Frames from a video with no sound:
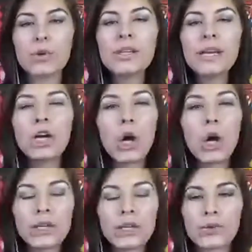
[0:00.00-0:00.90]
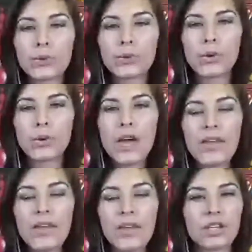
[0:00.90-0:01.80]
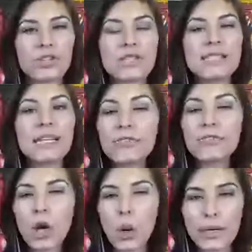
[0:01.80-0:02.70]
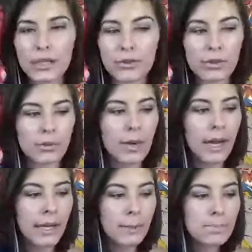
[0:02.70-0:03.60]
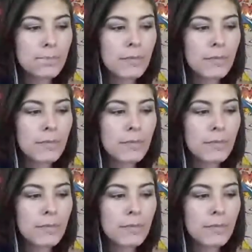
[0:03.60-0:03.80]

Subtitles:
What are they going through that they're sick of going through, right?